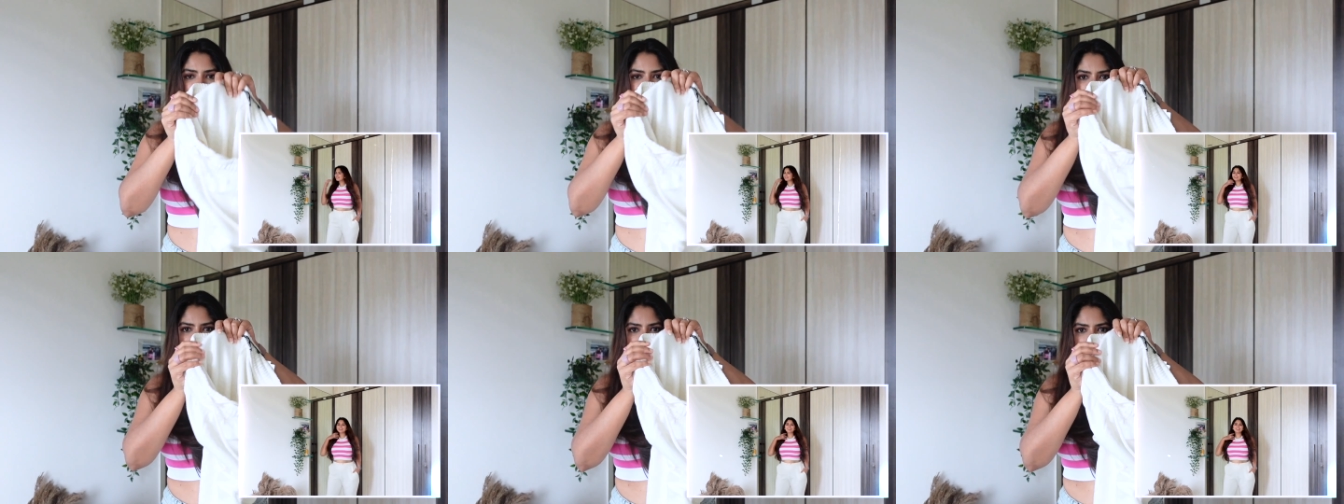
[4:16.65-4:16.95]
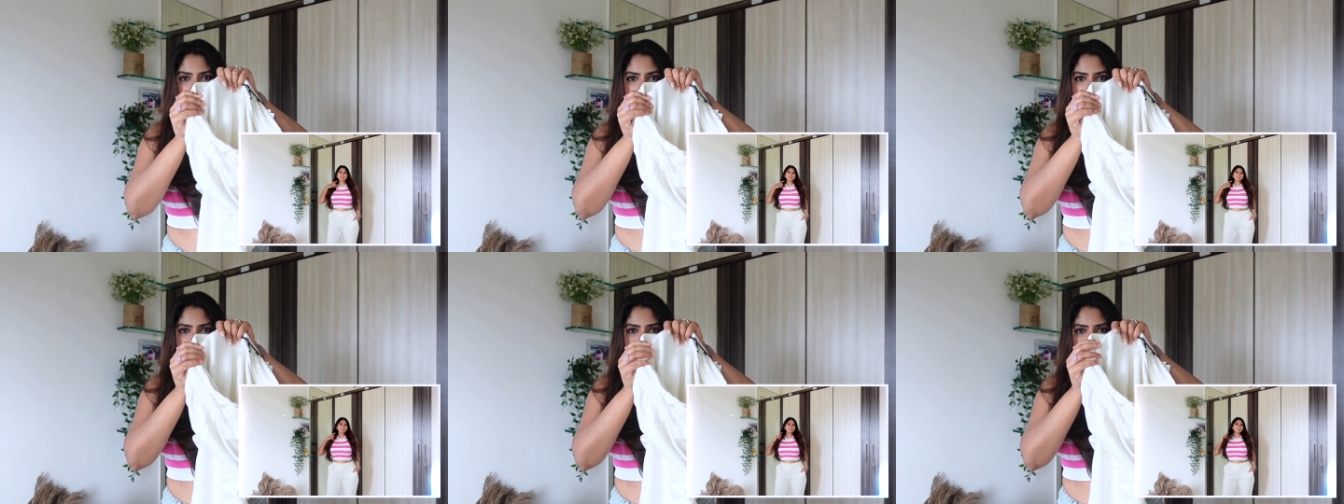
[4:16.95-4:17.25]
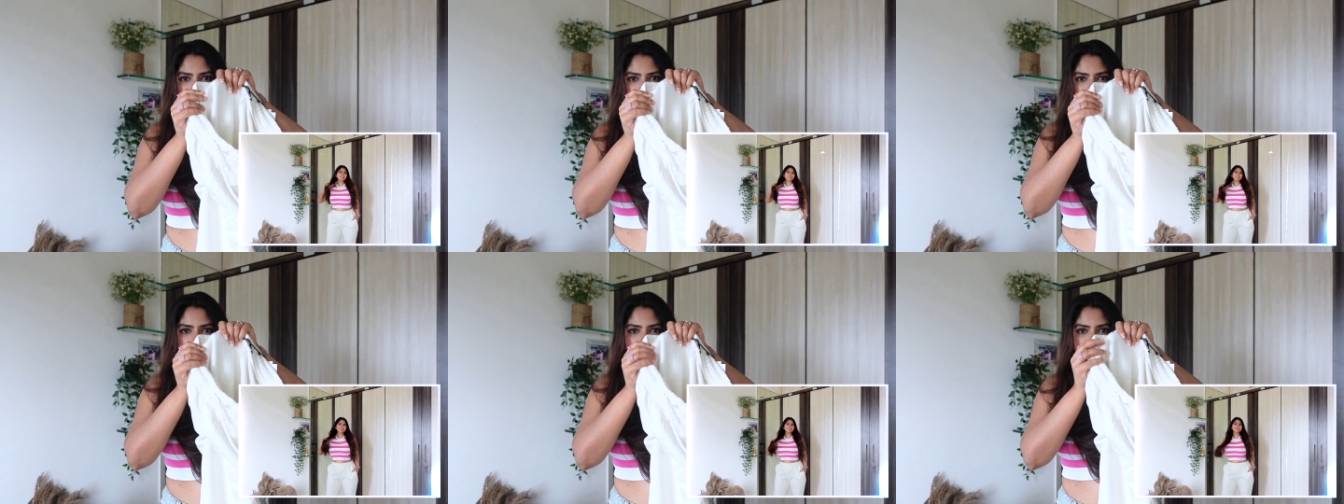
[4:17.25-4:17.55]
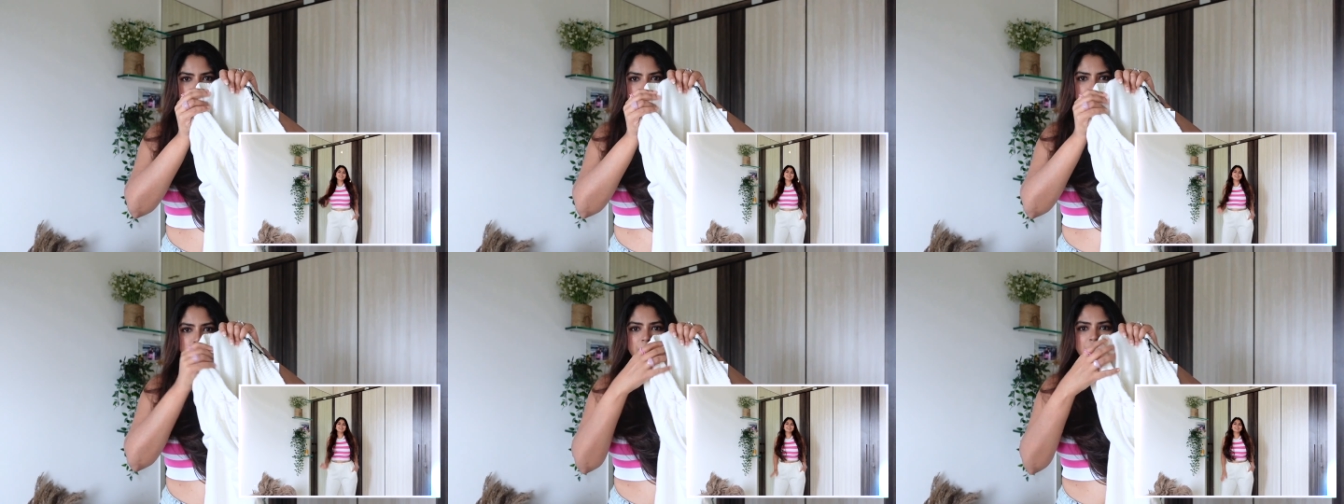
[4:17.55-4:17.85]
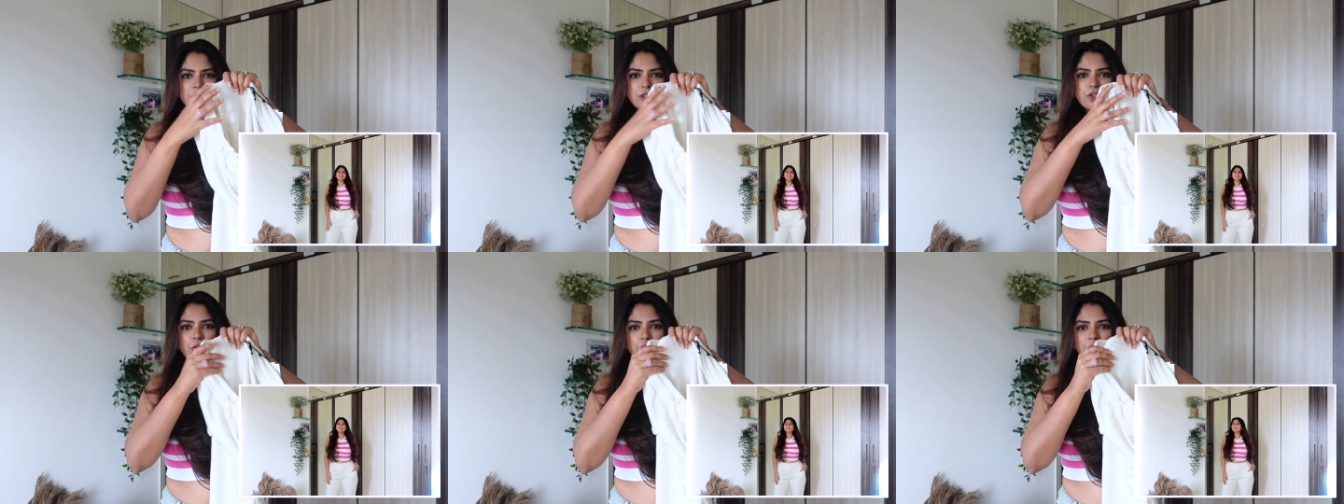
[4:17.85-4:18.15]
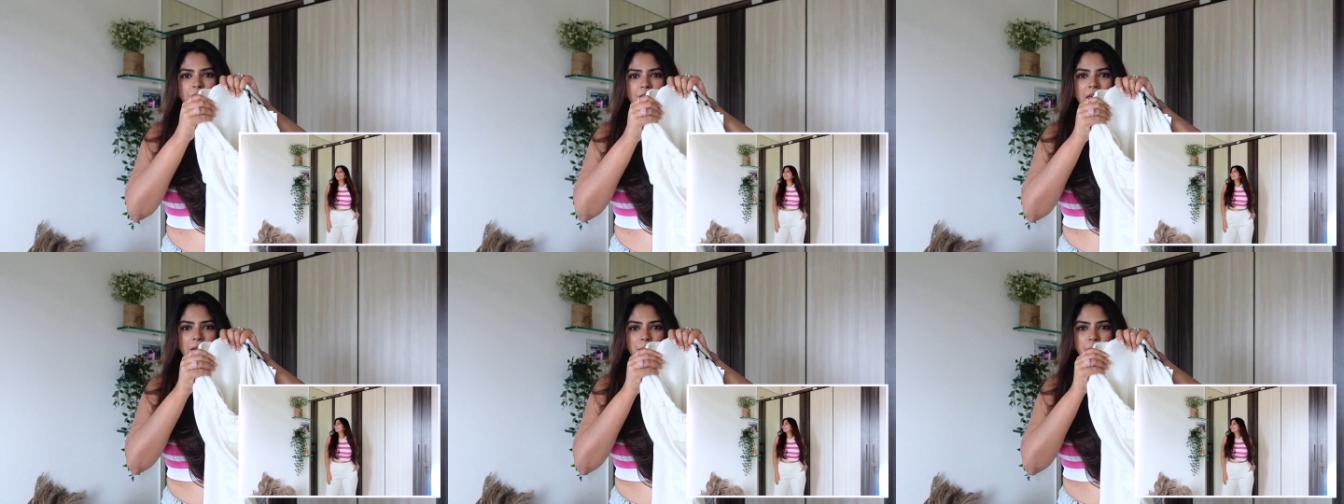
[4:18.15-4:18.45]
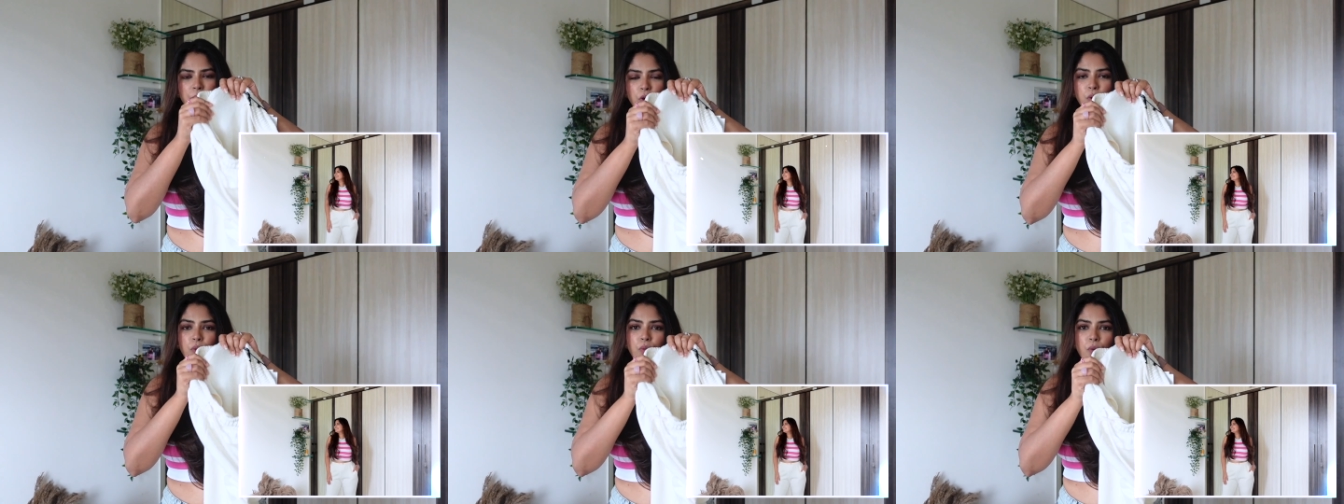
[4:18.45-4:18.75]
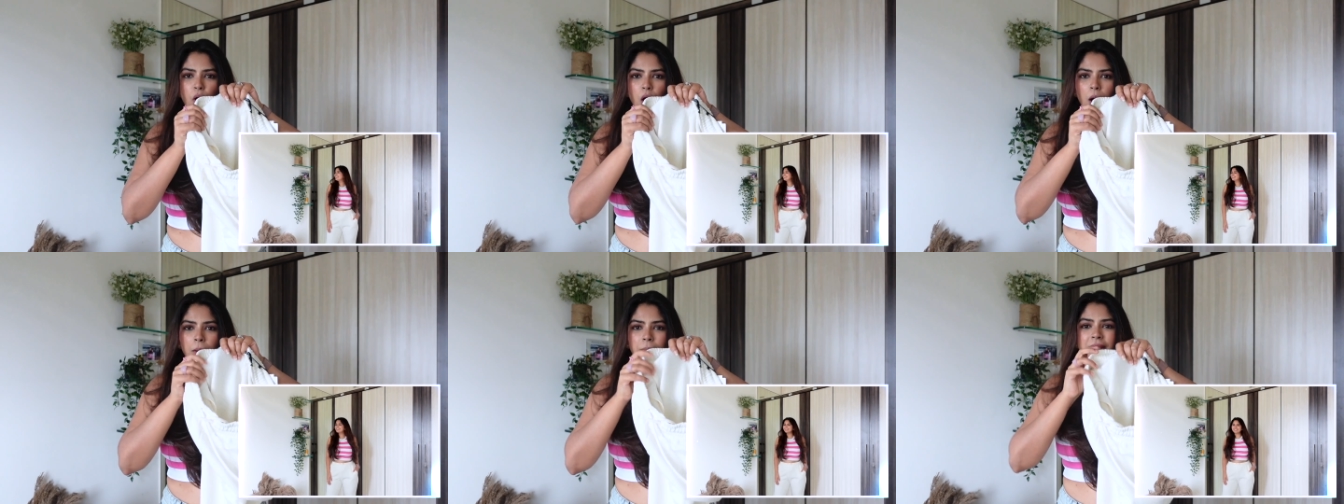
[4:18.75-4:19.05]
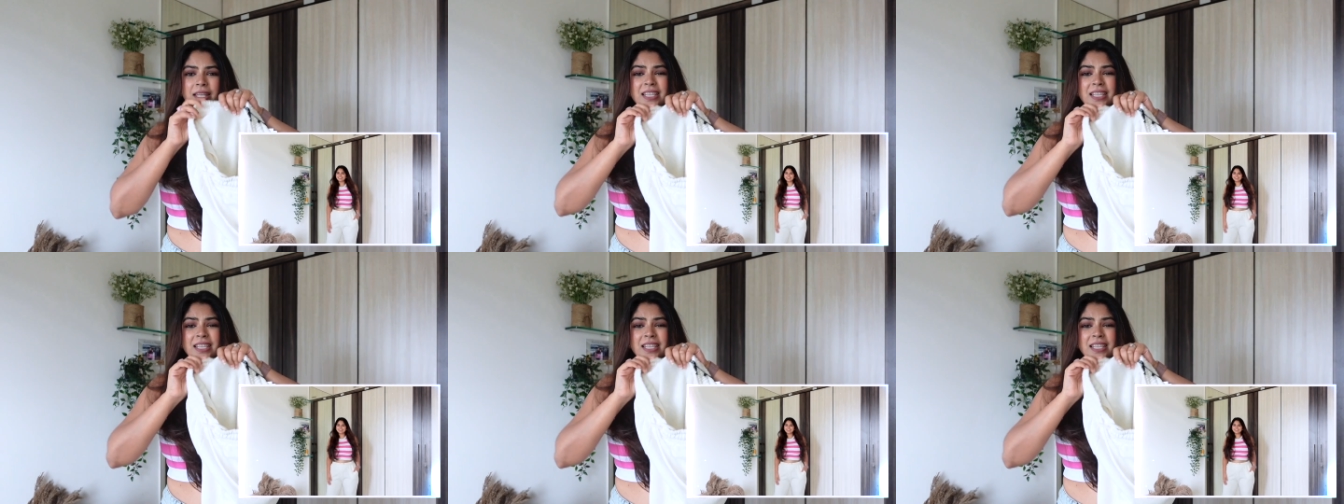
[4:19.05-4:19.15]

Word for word: like so it's gonna keep you warm.